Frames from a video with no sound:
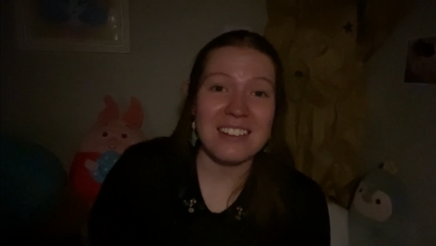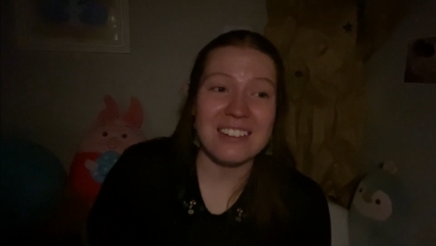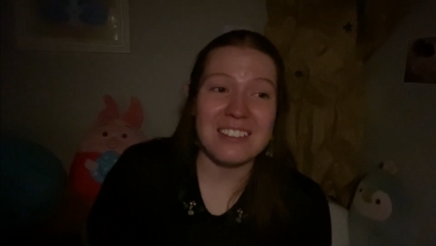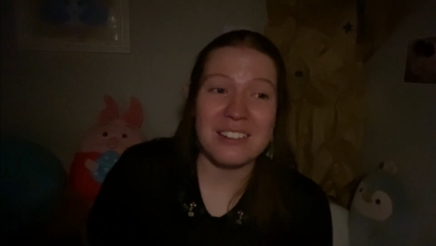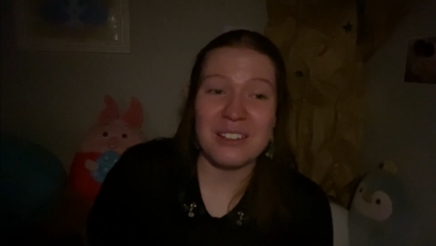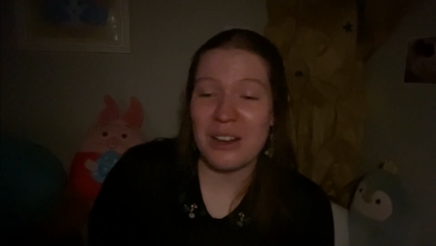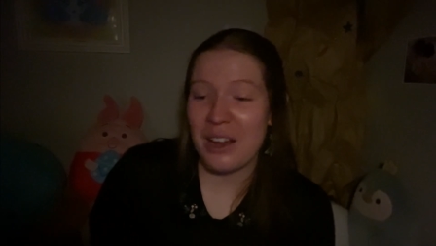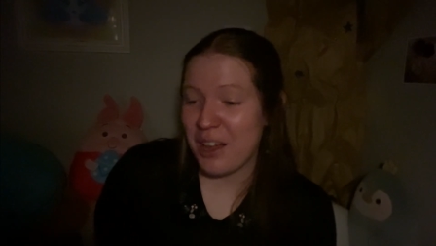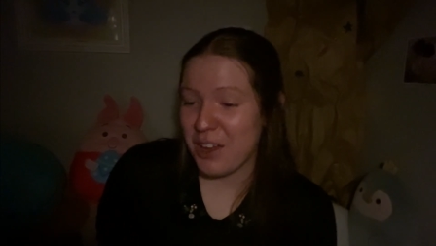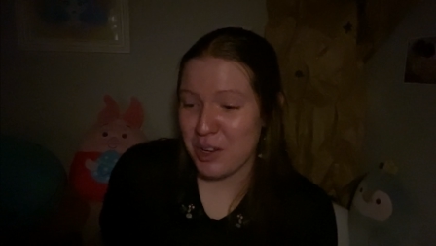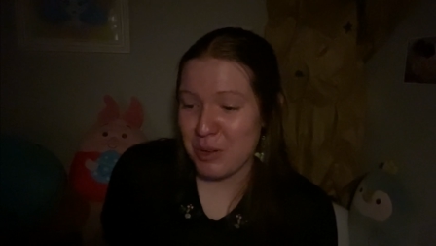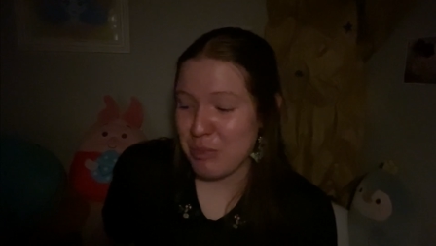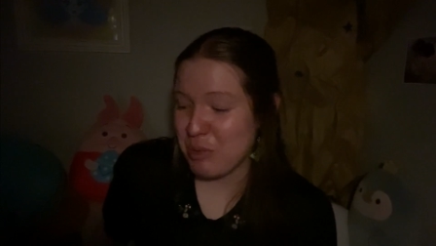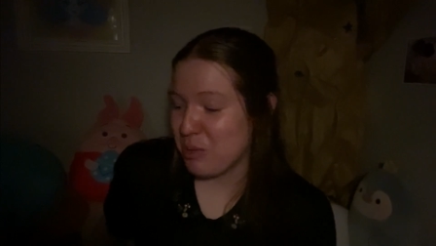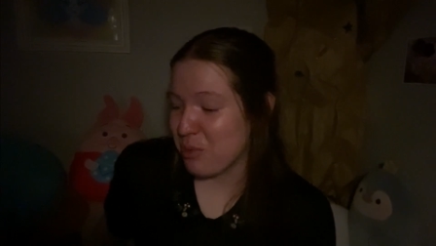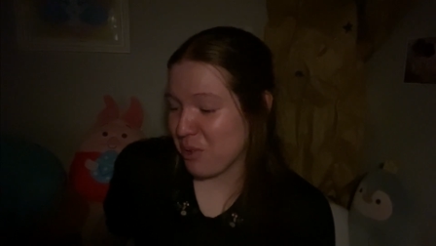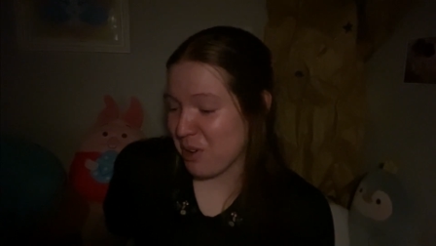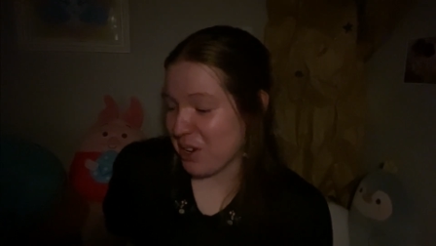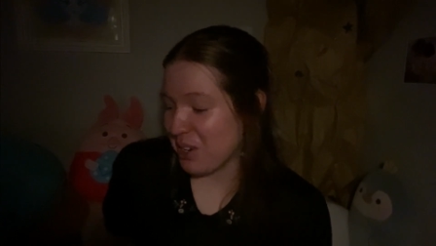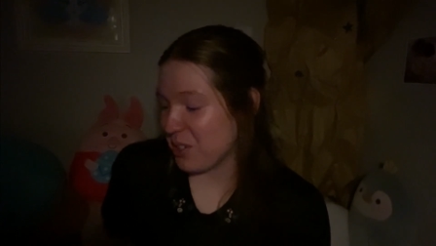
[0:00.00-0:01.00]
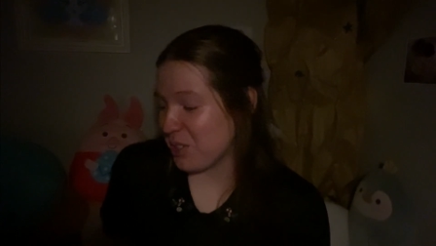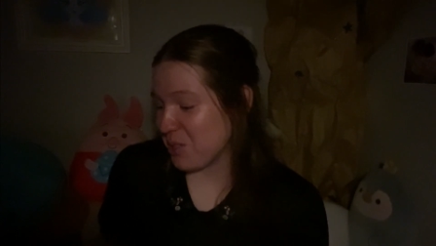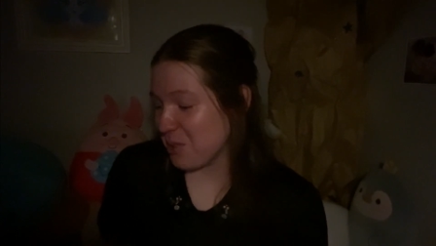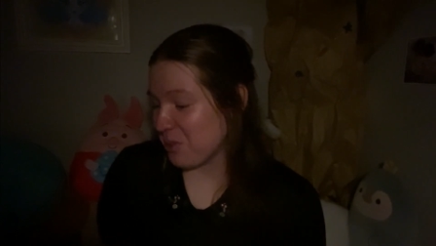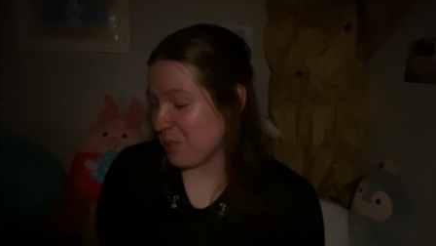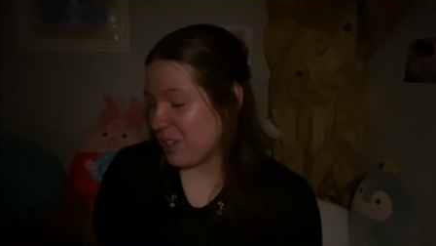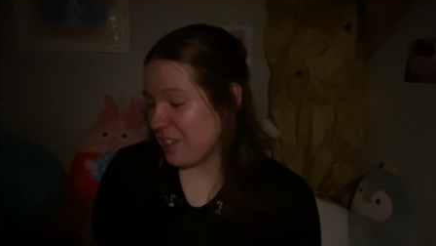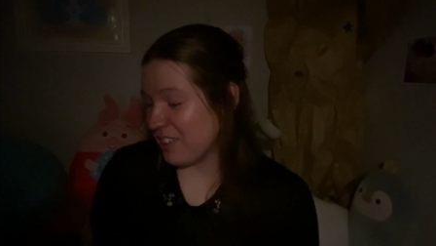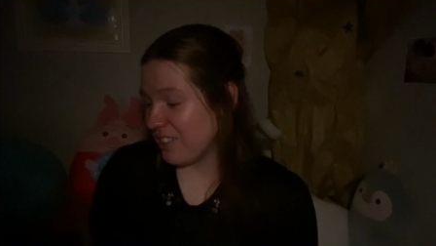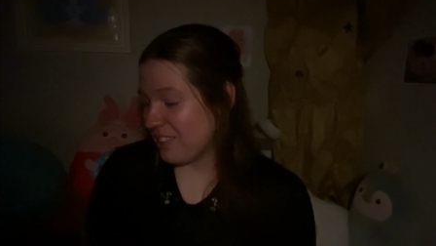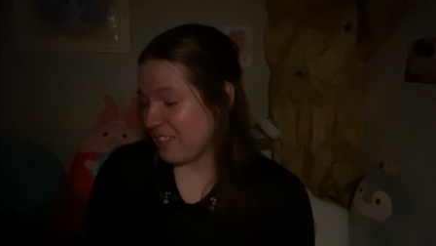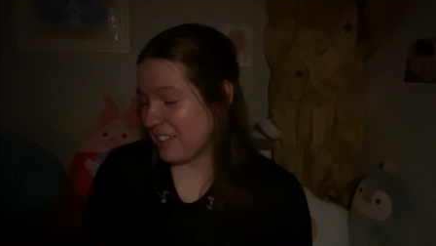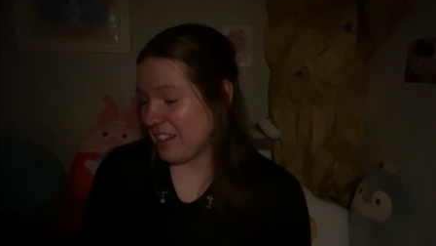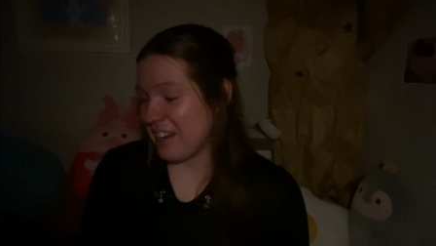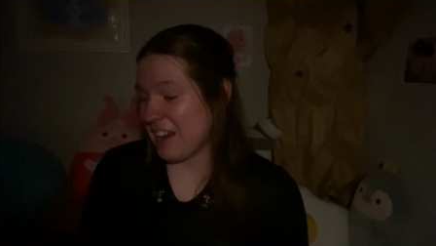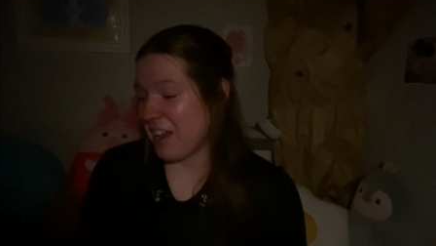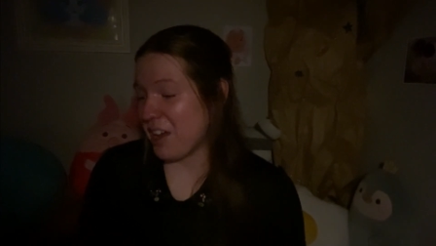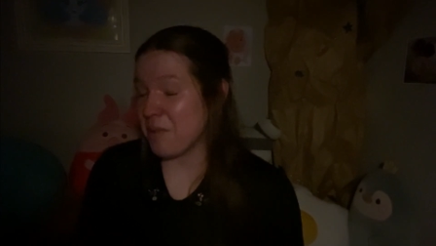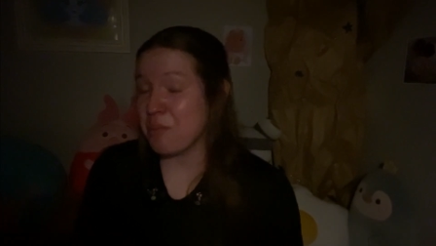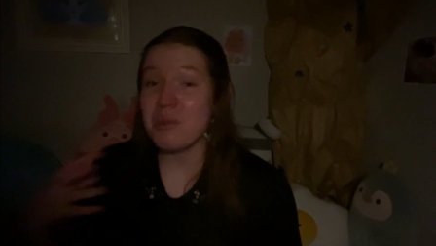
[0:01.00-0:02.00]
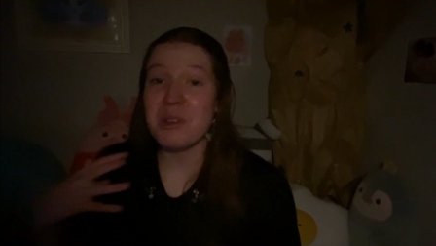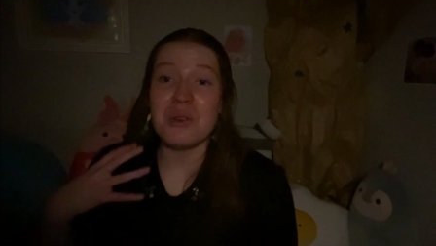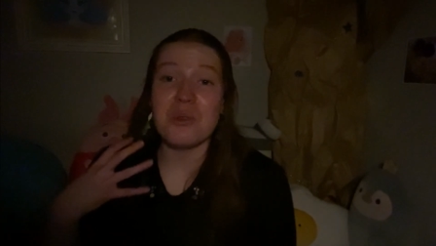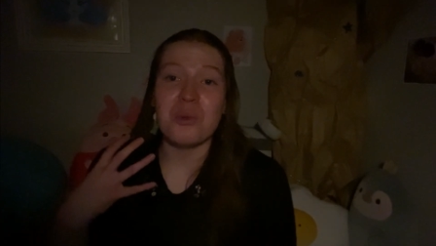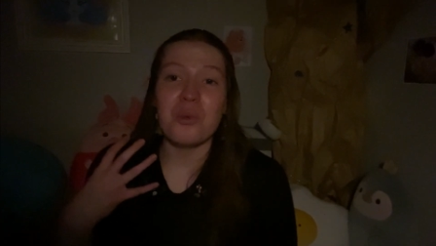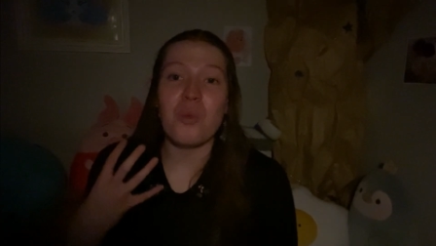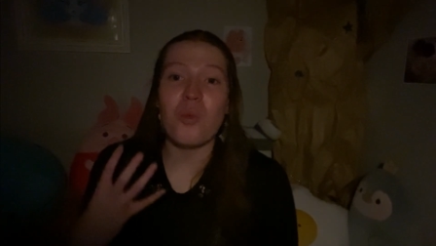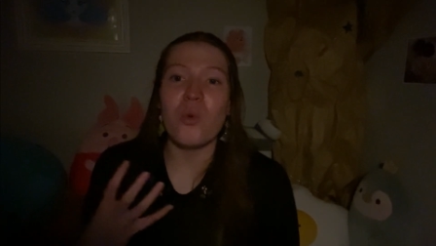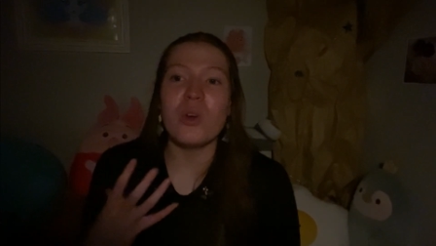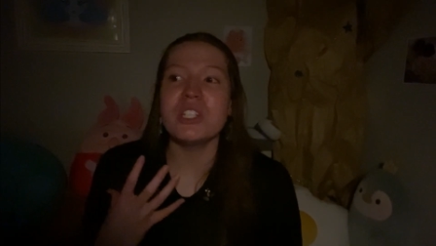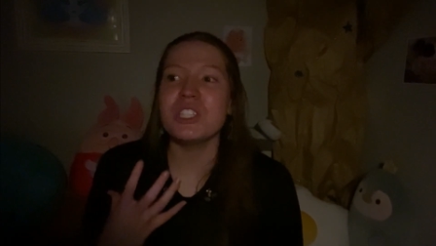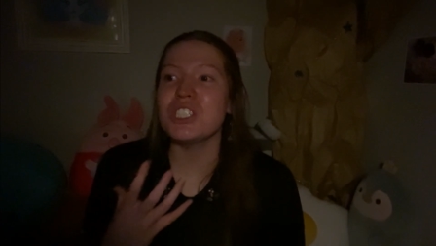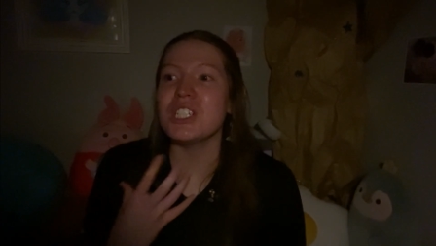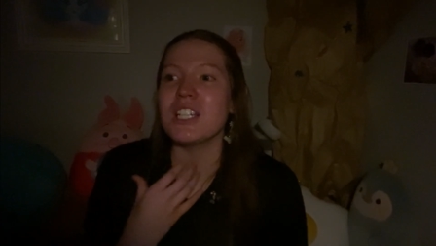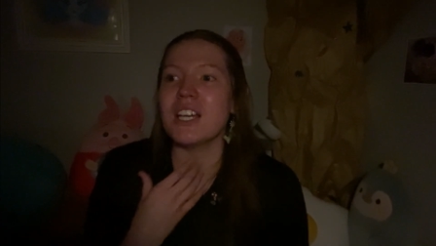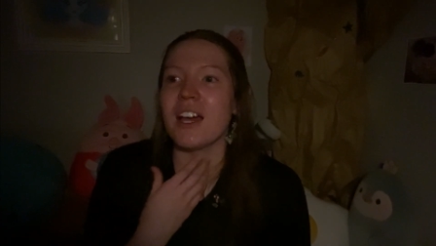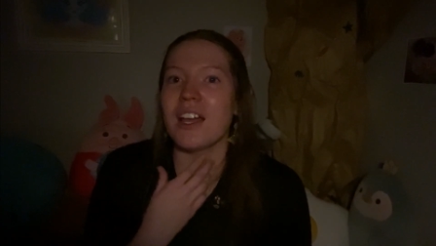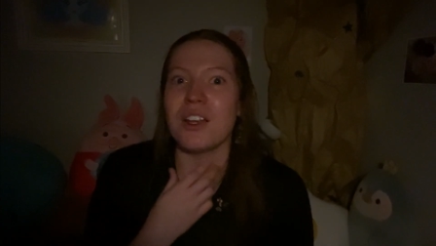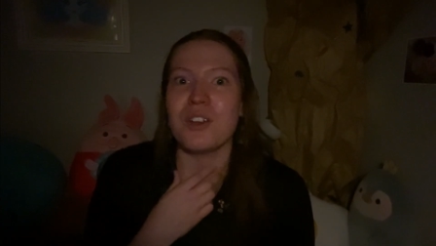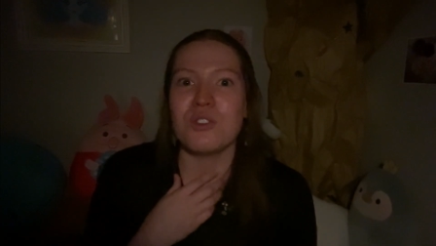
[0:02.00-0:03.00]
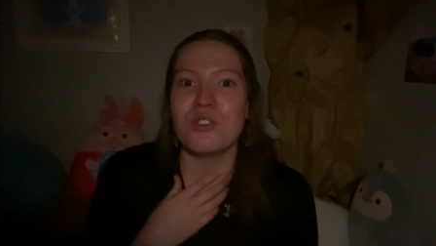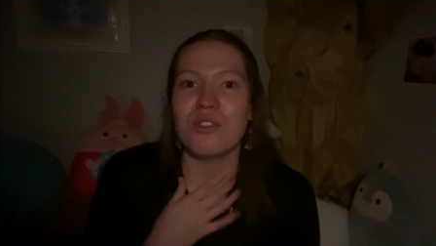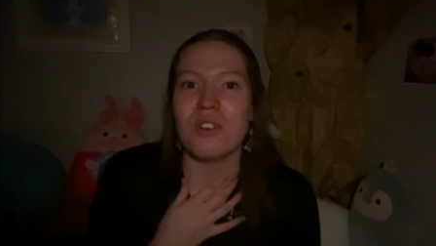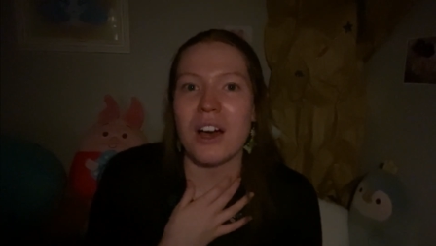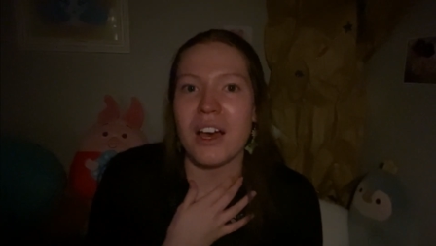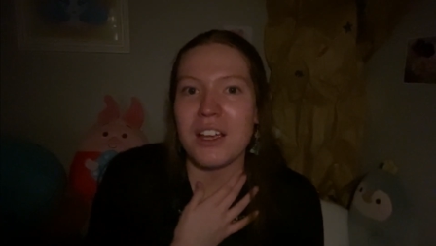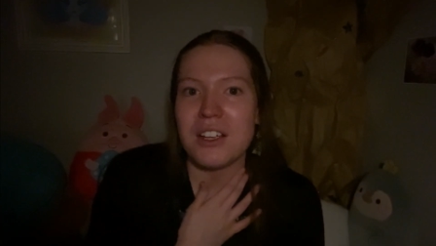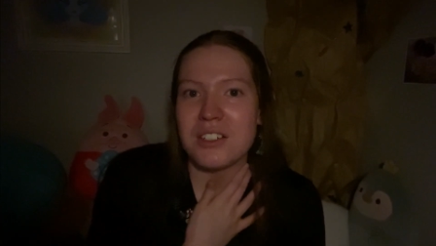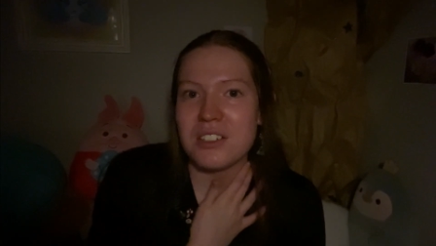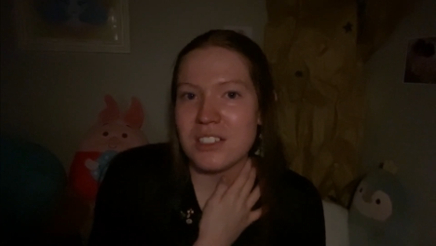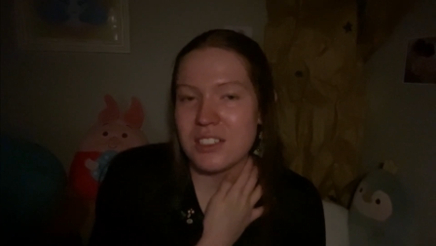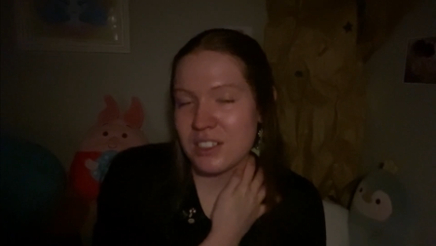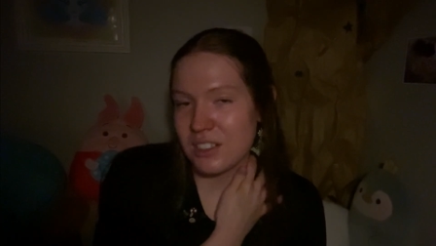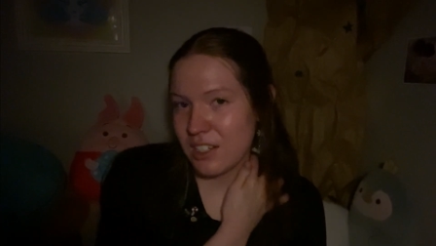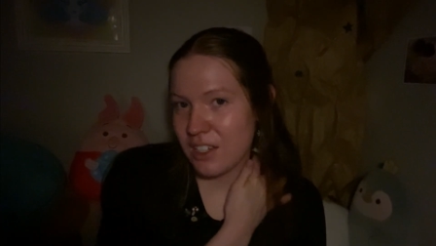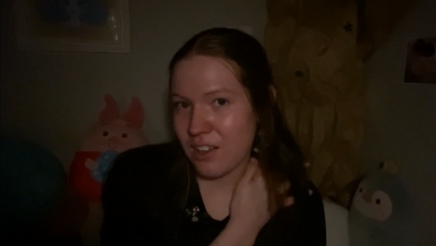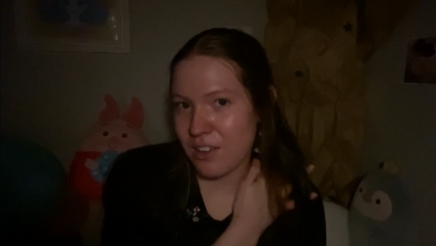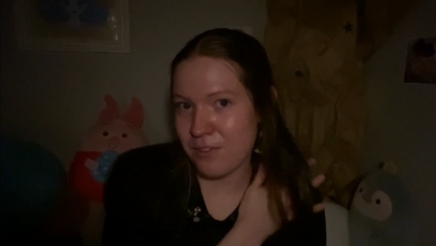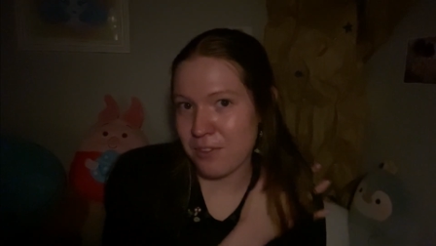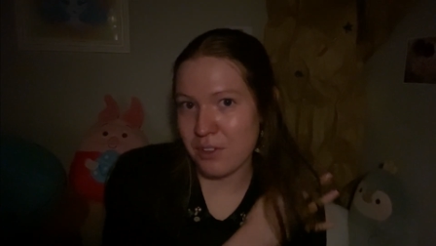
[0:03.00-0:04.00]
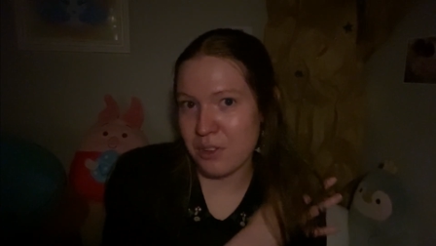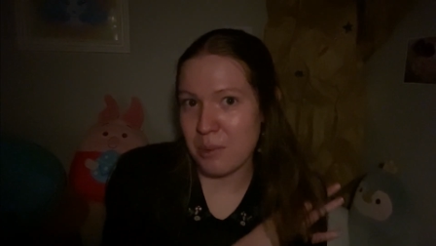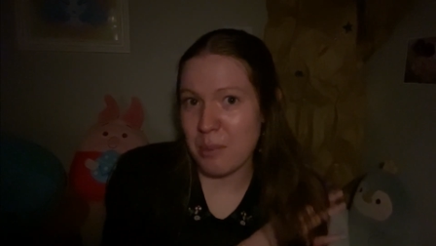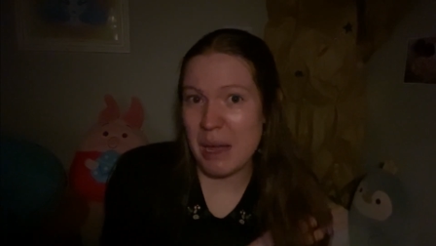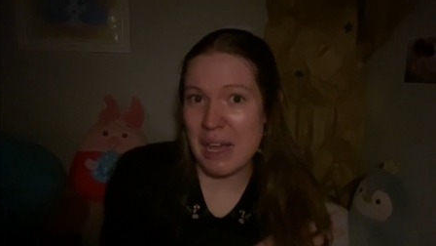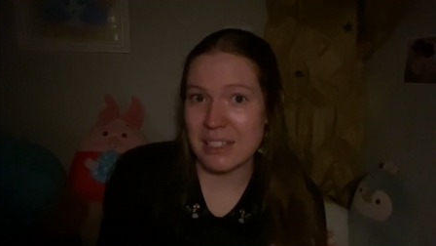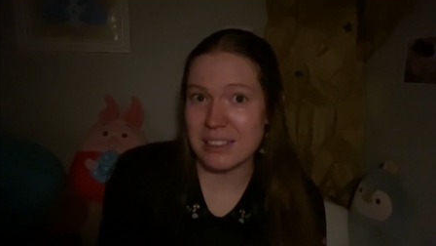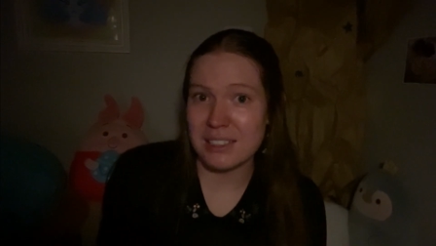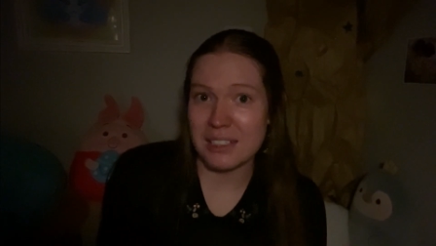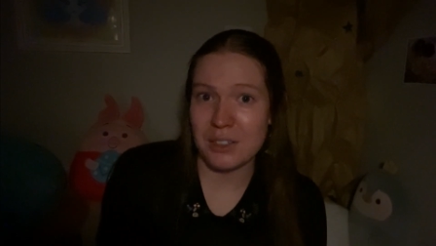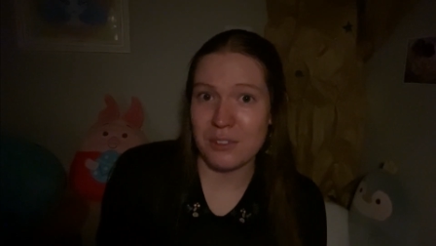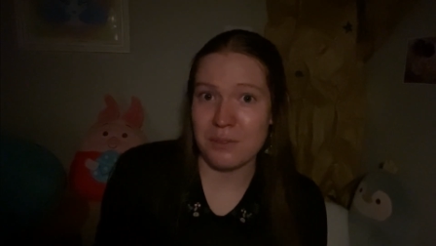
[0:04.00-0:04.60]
that I had been wanting to read and I had been wishing I could find for the past